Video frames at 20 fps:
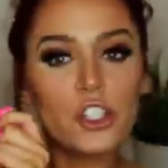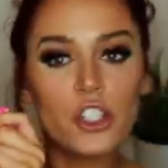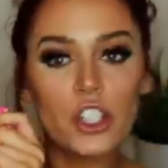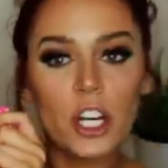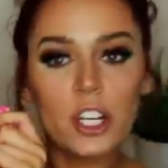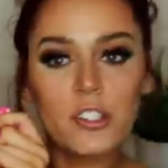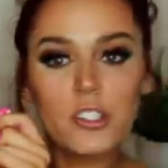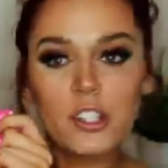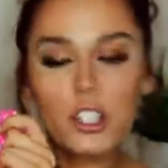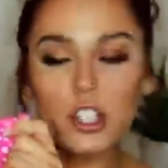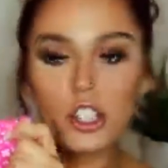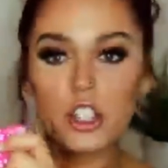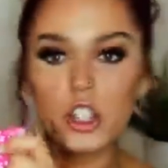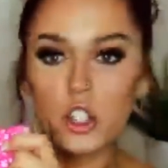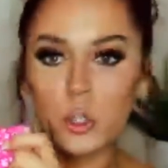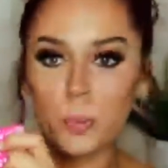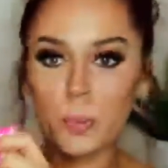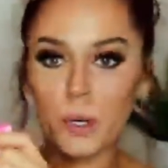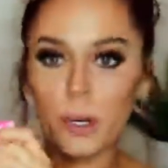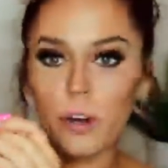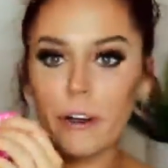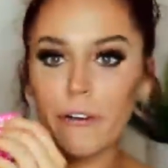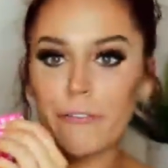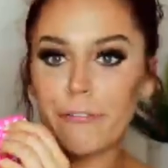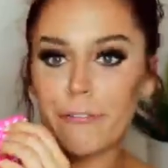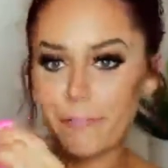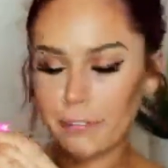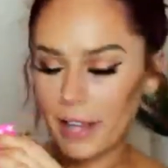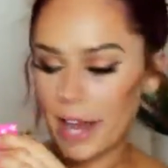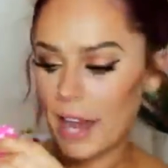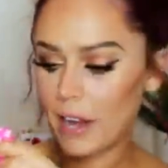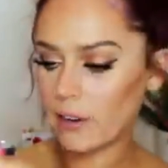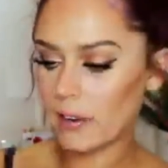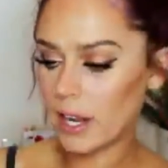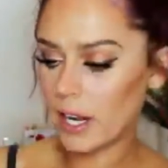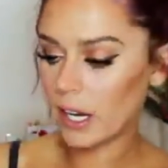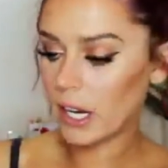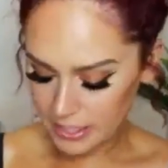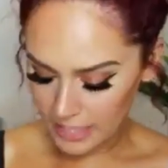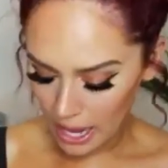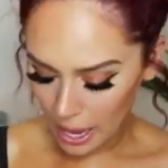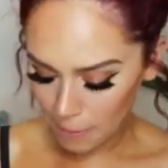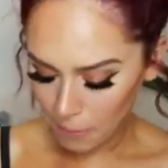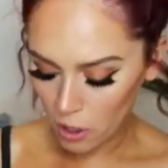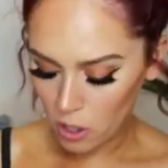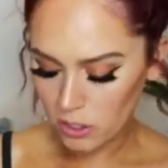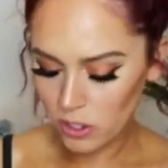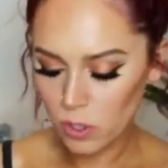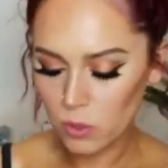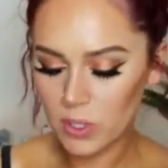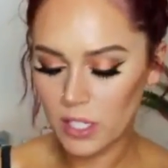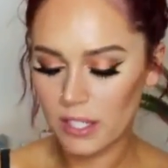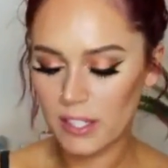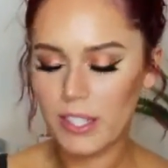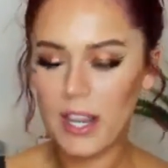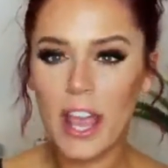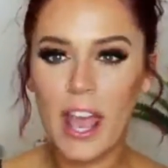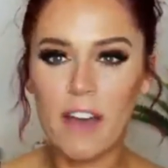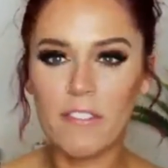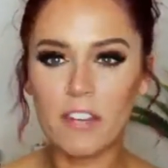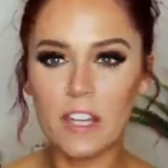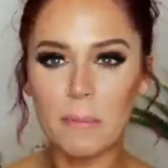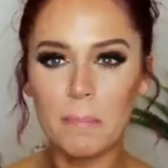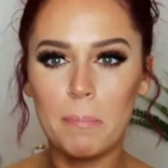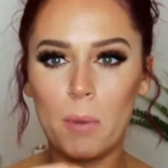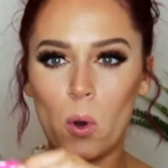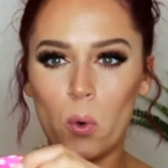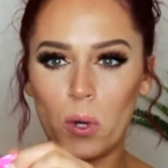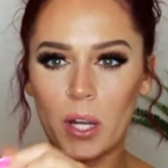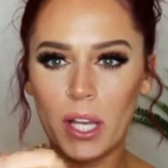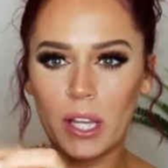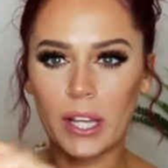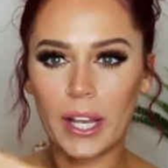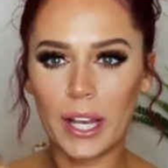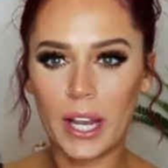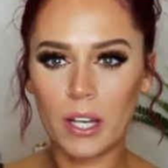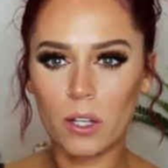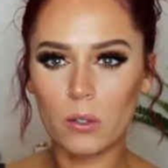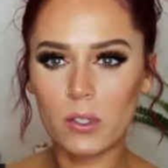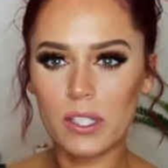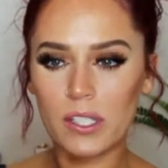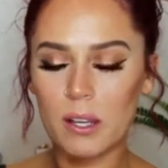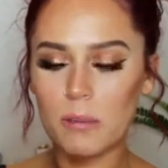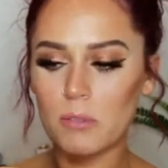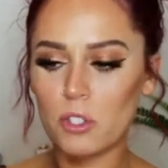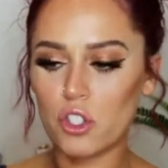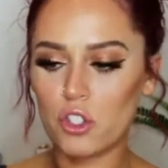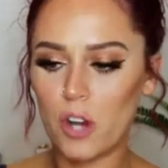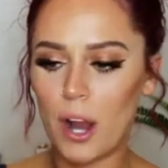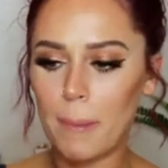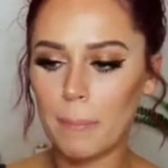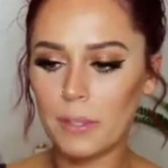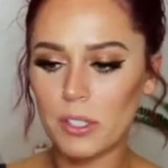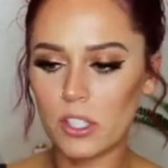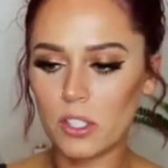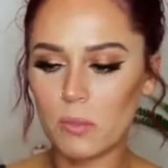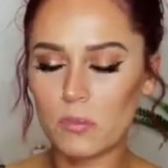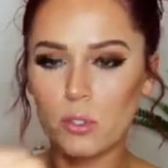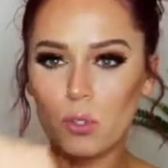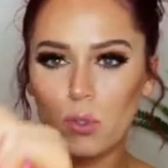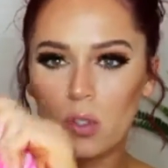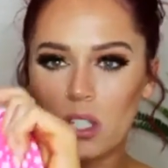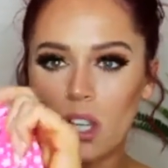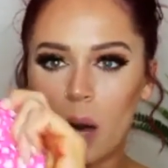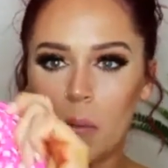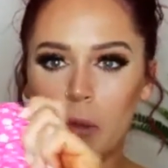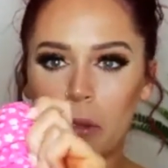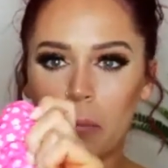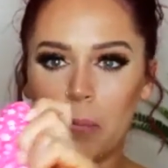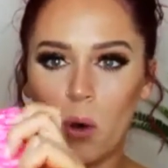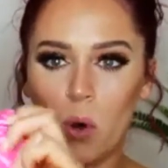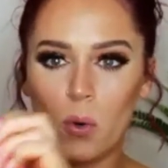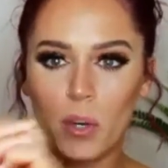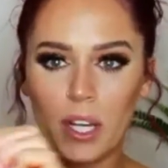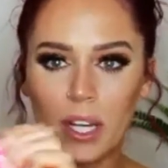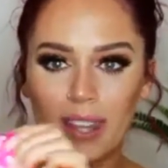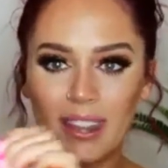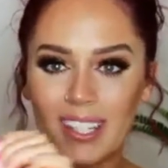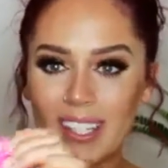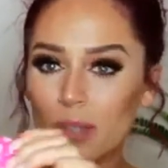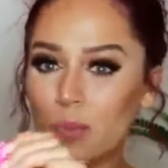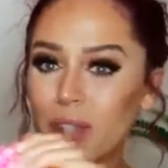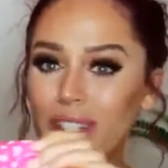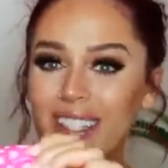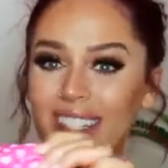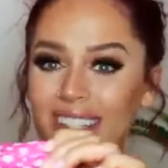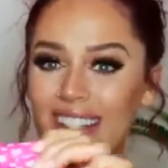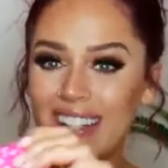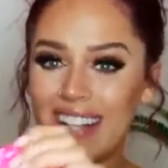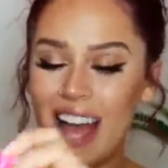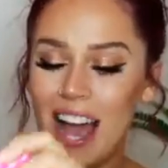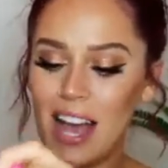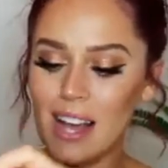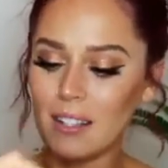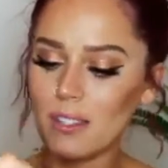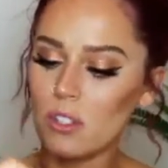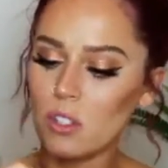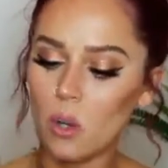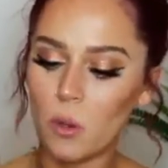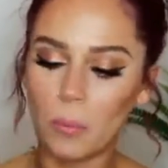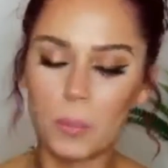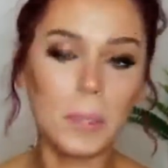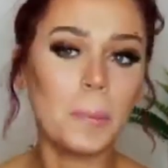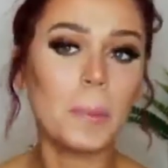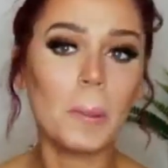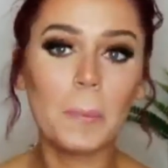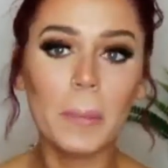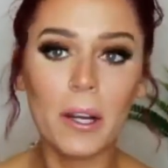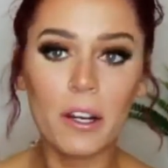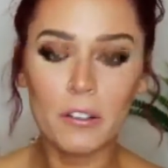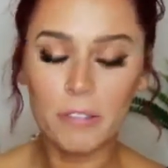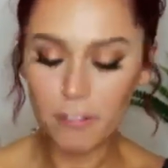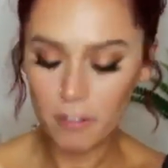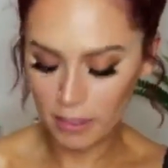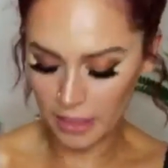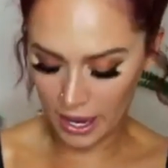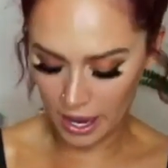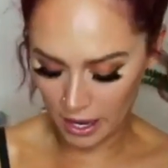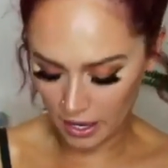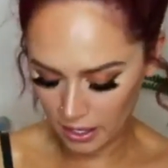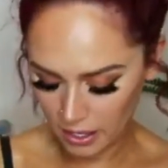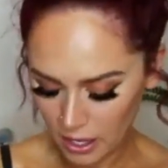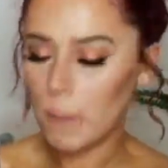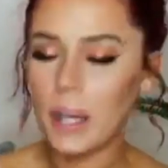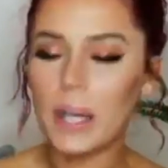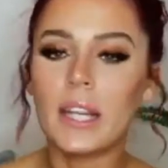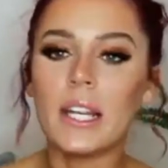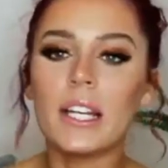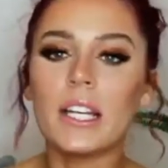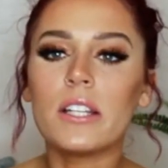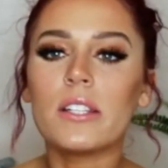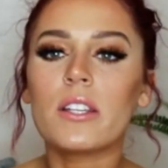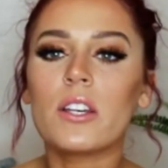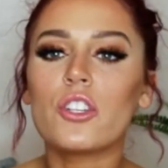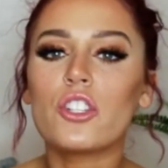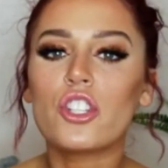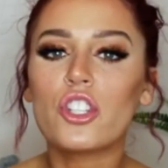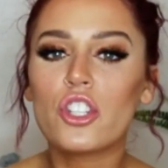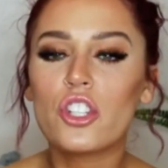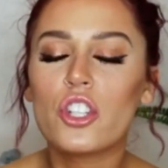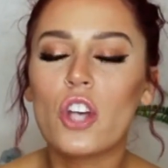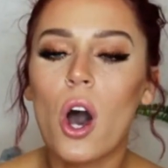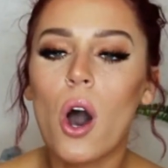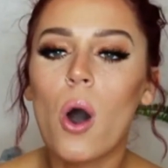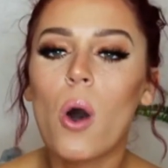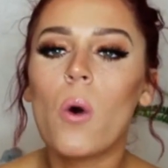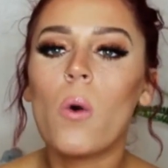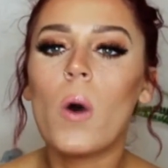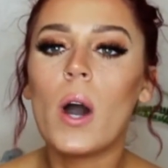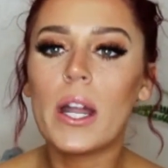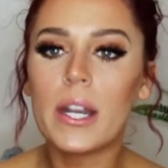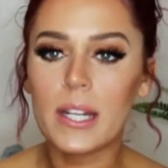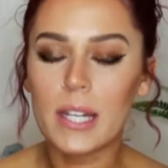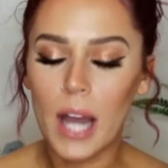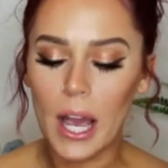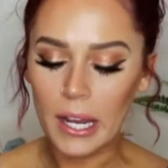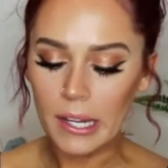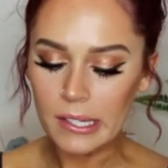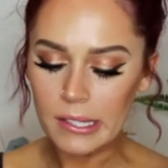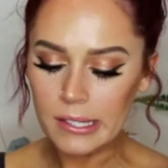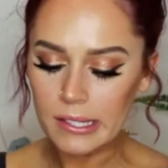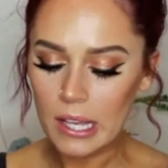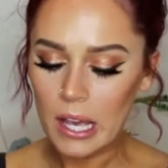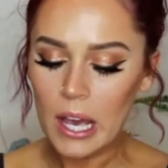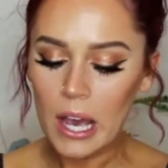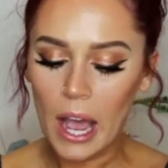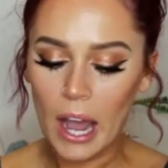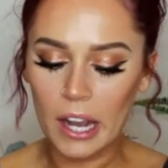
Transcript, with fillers: It's just super flattering. The top also doesn't have have any boning. Like I know some strapless swimsuits come with boning. This one does not, so be prepared for that. But it is so nice.